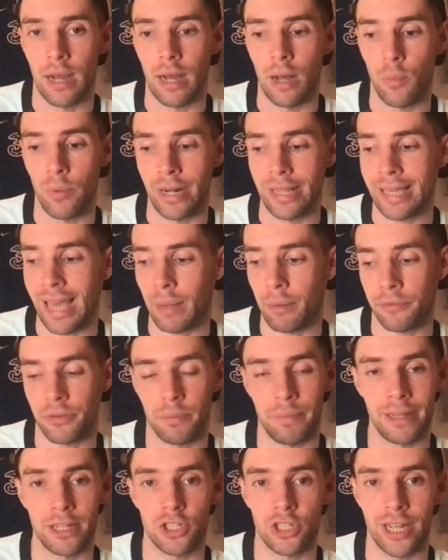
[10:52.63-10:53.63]
when he came off the
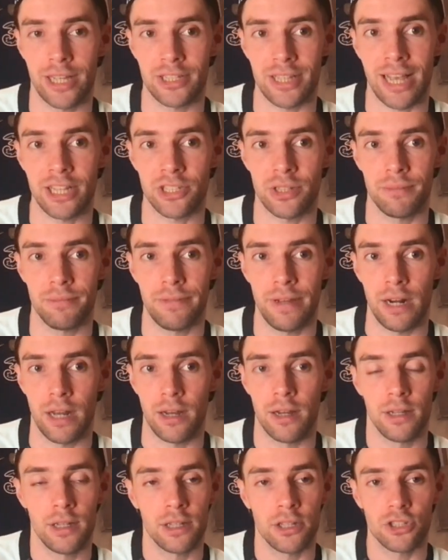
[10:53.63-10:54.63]
bench against Aston Villa.
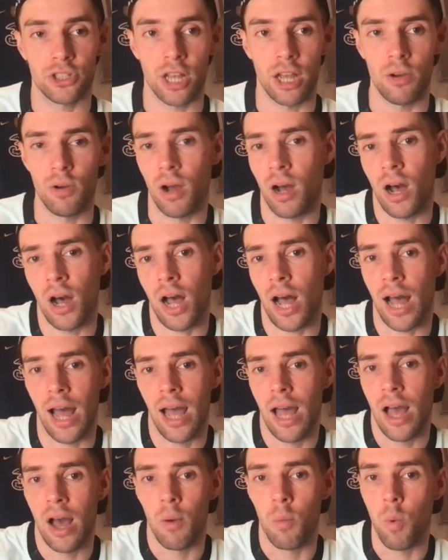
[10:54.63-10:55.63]
So
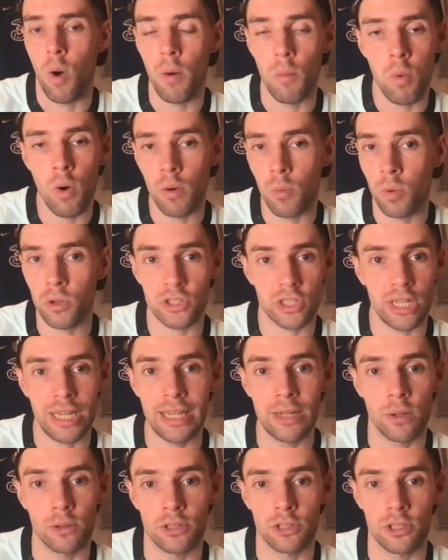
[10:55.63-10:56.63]
what's he
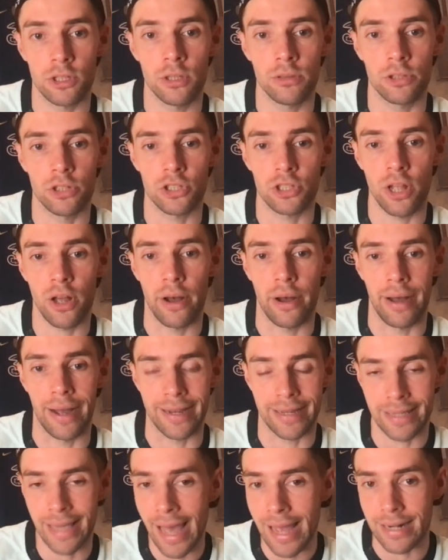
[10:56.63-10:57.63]
got to do to start?
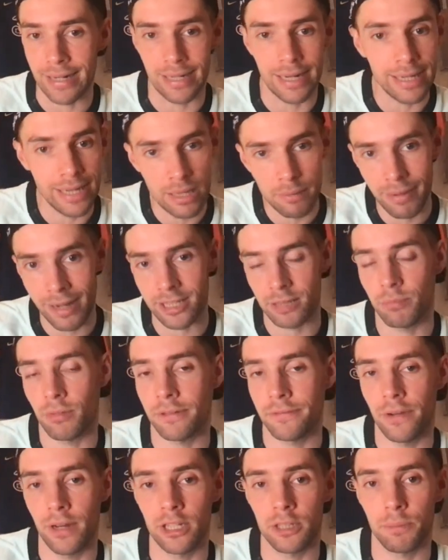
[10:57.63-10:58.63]
Again, linking back to my
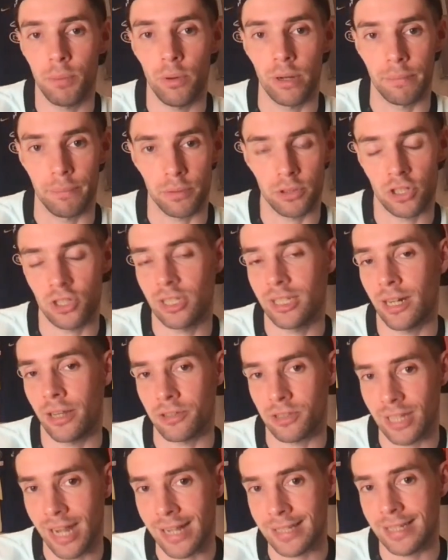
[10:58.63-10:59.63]
first point, Pochettino's
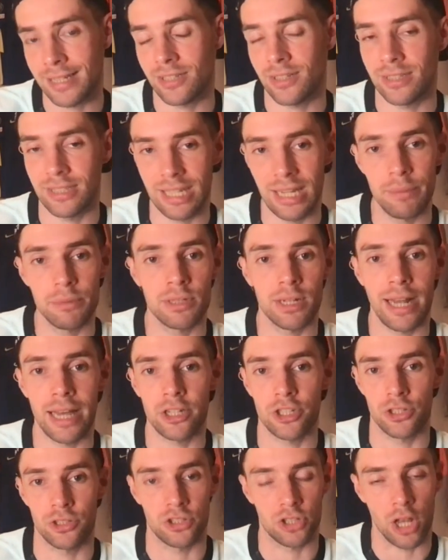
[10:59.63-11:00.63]
tactics and team
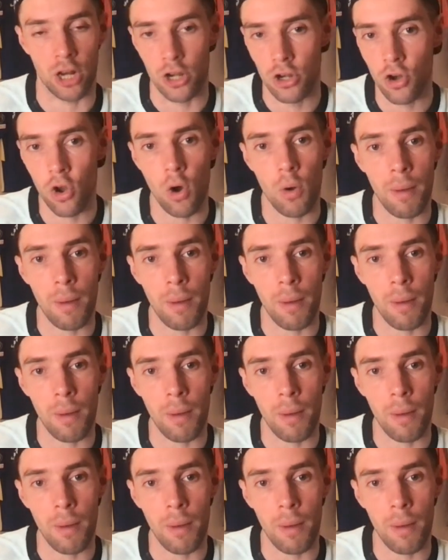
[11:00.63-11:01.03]
selections are not